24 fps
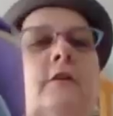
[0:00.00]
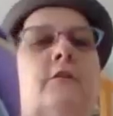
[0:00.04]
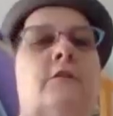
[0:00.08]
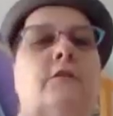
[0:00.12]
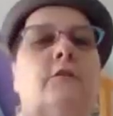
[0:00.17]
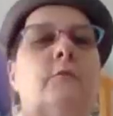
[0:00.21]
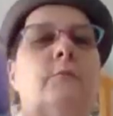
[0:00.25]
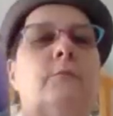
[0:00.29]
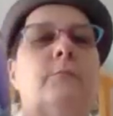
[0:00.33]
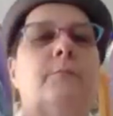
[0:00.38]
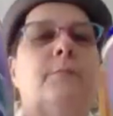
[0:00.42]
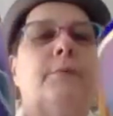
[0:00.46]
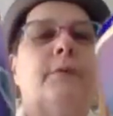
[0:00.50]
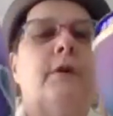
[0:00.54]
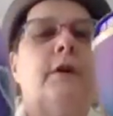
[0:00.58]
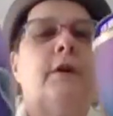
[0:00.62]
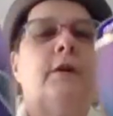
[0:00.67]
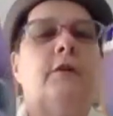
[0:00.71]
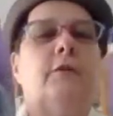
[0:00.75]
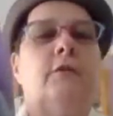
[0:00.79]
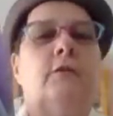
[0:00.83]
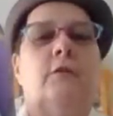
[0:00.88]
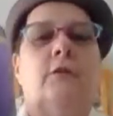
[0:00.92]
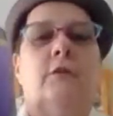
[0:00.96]
would.
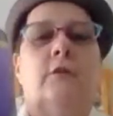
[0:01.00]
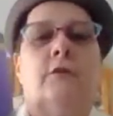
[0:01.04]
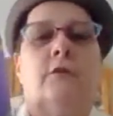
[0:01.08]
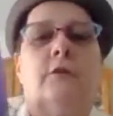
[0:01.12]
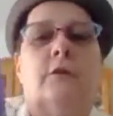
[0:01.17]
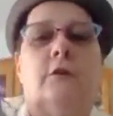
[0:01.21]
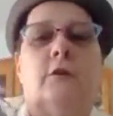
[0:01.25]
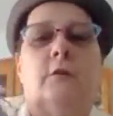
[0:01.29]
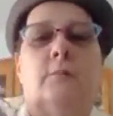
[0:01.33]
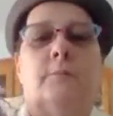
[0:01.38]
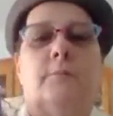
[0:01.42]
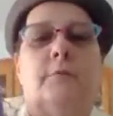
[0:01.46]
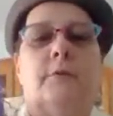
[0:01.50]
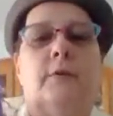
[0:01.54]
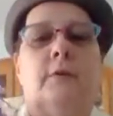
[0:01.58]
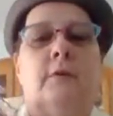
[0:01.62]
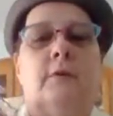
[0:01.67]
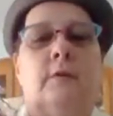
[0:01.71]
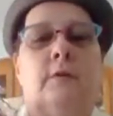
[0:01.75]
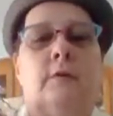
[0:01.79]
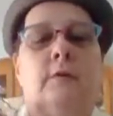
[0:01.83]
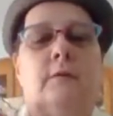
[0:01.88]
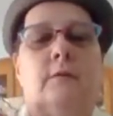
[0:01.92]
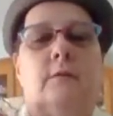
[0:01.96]
I would bet that those are
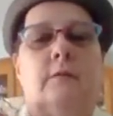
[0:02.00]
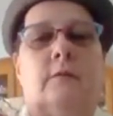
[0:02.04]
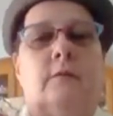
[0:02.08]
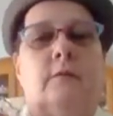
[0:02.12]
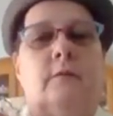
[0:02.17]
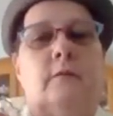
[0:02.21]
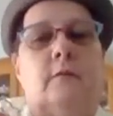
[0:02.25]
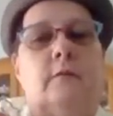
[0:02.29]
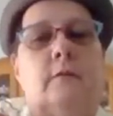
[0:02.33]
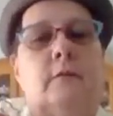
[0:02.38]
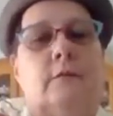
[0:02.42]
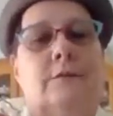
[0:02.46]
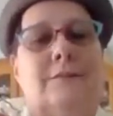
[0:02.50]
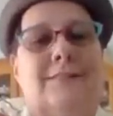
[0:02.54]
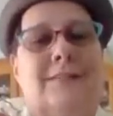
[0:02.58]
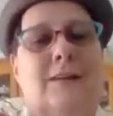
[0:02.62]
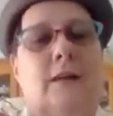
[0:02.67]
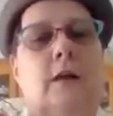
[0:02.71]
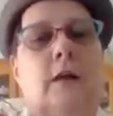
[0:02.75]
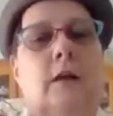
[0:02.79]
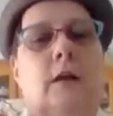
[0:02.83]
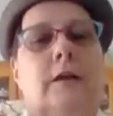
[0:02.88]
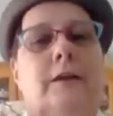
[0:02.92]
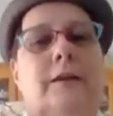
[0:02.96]
hand painted.
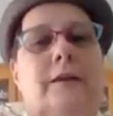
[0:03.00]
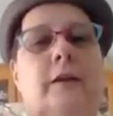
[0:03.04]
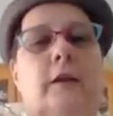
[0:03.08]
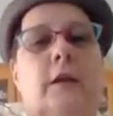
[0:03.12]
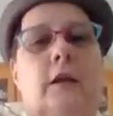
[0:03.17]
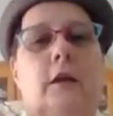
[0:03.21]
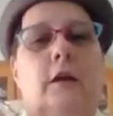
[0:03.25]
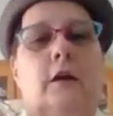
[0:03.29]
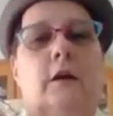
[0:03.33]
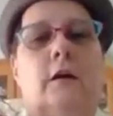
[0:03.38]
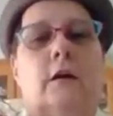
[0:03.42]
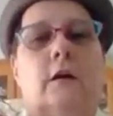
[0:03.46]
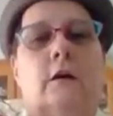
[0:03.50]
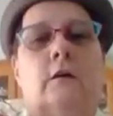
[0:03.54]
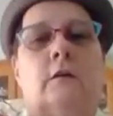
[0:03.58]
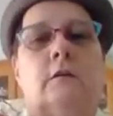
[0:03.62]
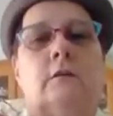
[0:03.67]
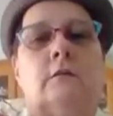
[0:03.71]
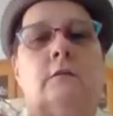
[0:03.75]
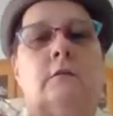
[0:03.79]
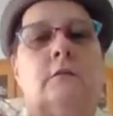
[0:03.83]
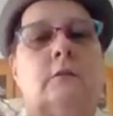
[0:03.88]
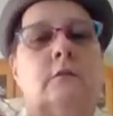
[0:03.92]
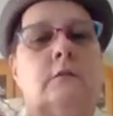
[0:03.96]
Absolutely. Yeah.
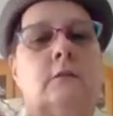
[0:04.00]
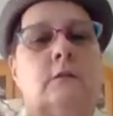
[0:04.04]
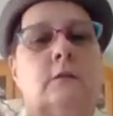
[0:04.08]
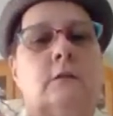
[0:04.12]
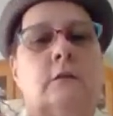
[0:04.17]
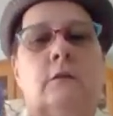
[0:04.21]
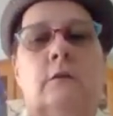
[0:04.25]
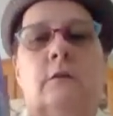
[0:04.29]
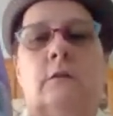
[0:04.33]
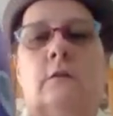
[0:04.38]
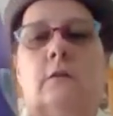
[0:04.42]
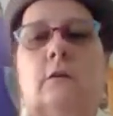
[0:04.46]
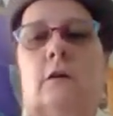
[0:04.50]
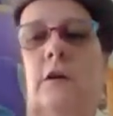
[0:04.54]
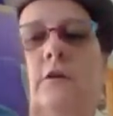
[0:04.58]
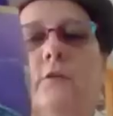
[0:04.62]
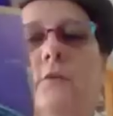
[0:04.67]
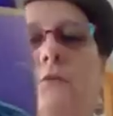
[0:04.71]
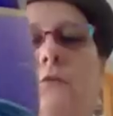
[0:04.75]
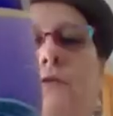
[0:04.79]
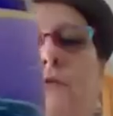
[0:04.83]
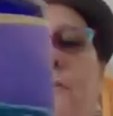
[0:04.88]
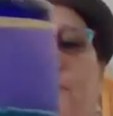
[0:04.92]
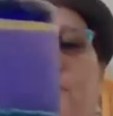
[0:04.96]
I
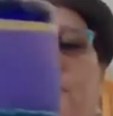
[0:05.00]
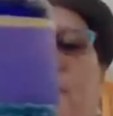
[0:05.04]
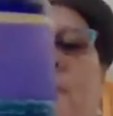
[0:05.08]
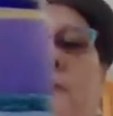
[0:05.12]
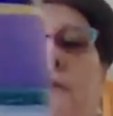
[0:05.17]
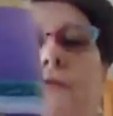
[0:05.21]
don't see any